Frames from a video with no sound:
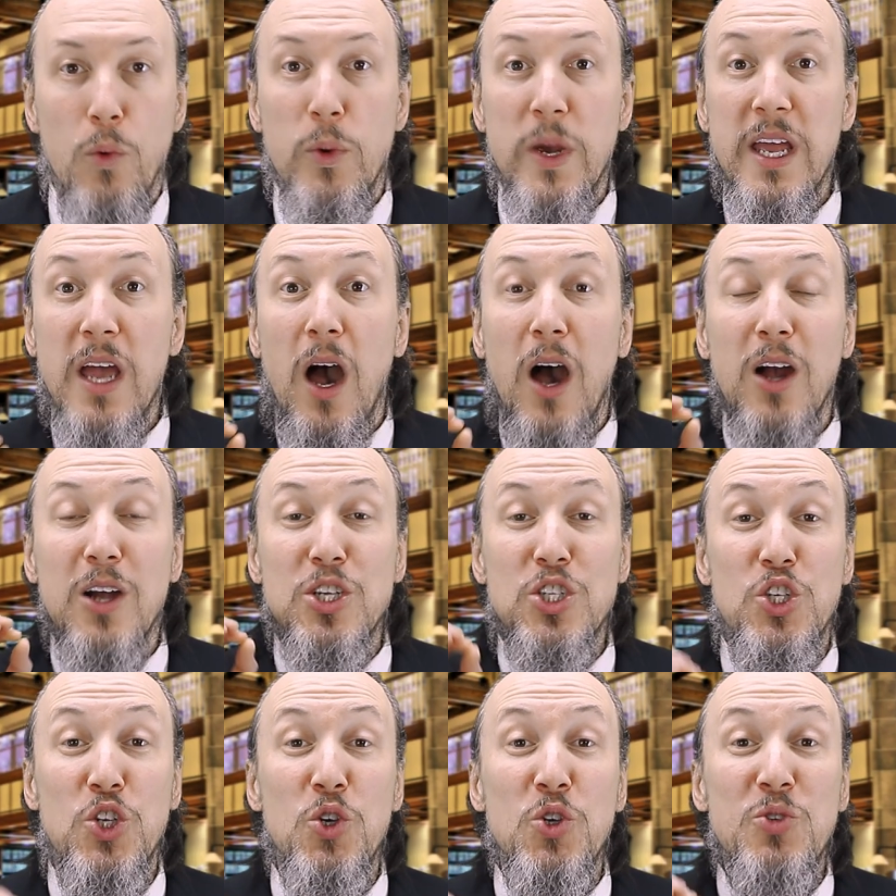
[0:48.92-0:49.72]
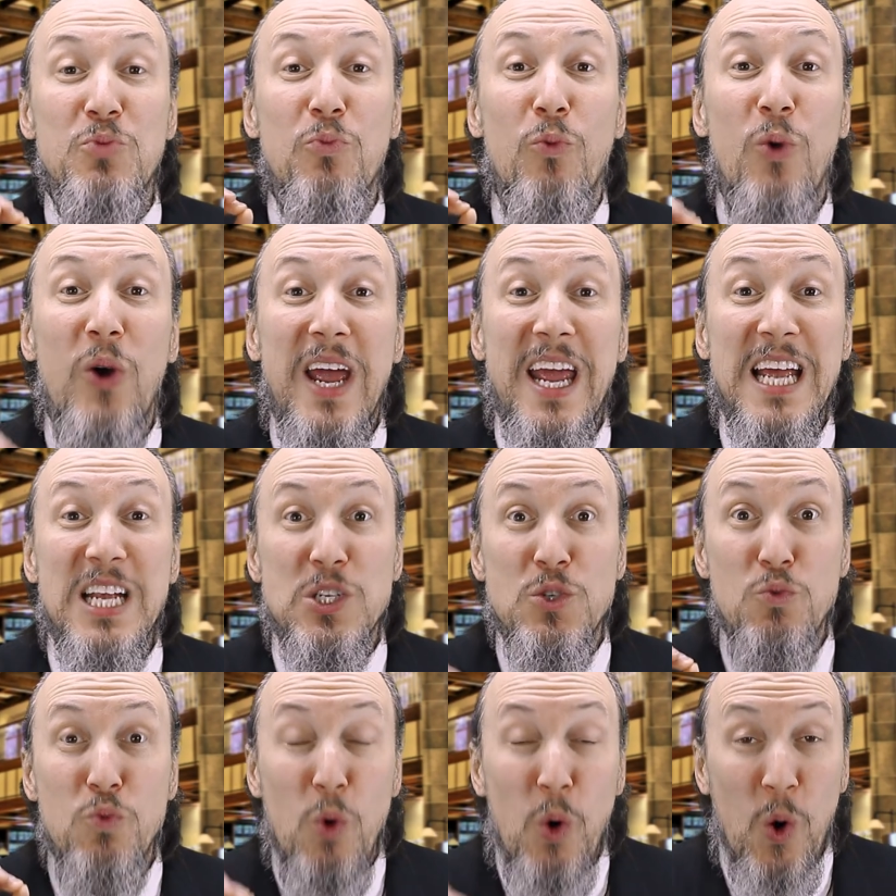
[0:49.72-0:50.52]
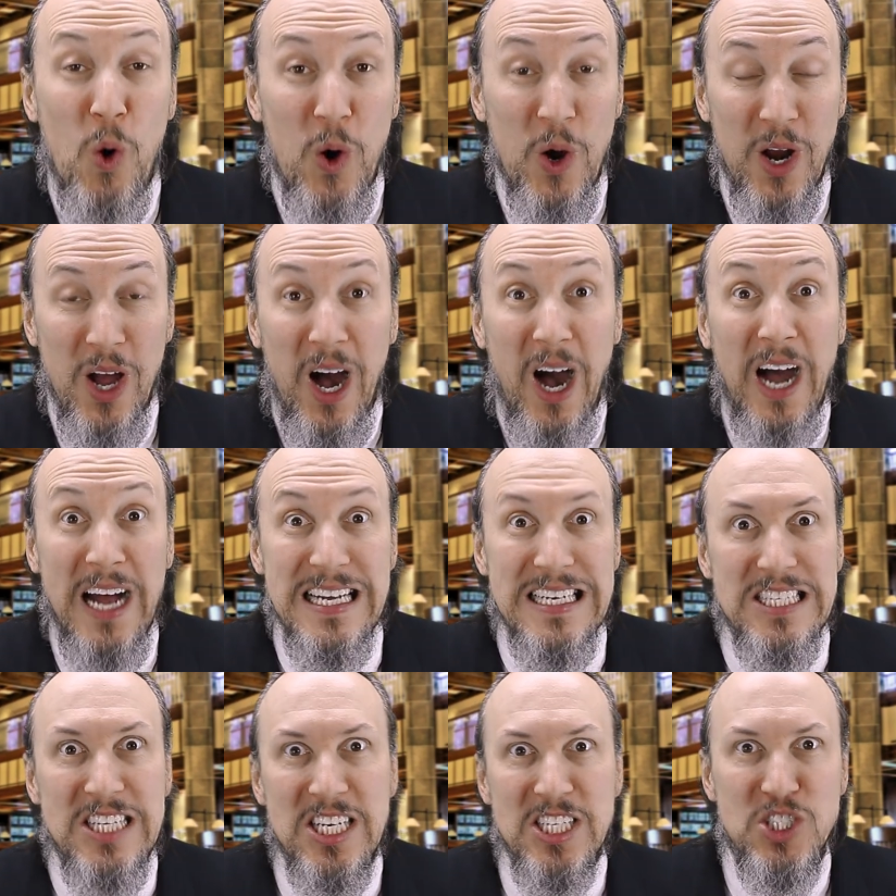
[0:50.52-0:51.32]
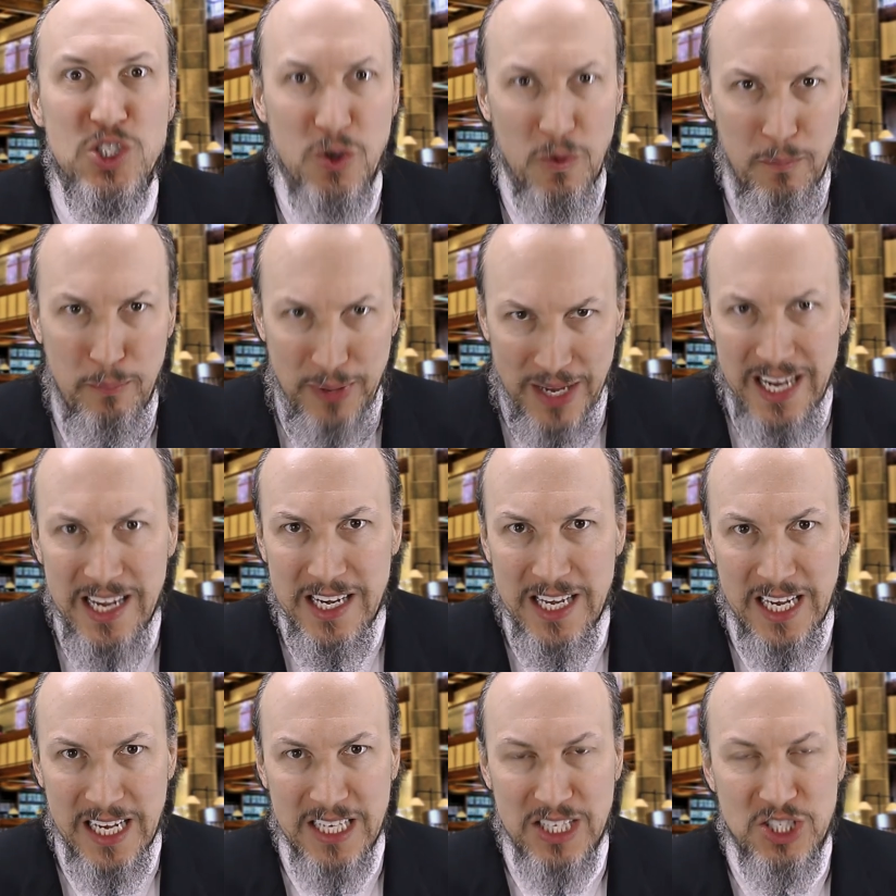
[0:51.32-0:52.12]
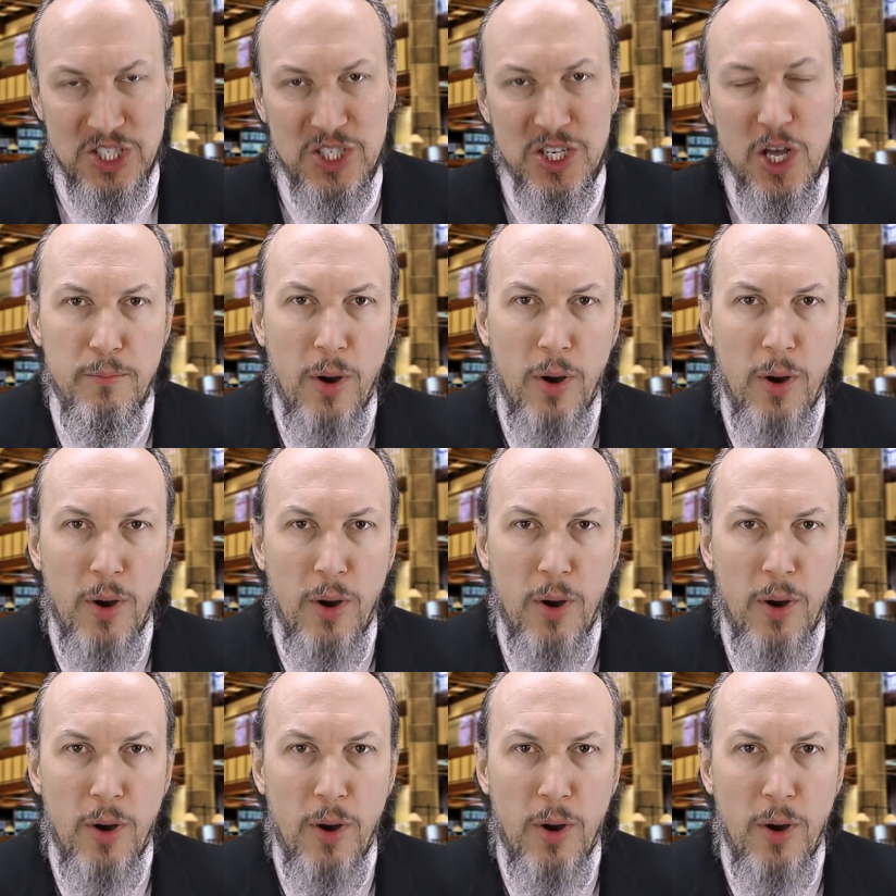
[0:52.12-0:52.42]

we are to wage war on disobedience.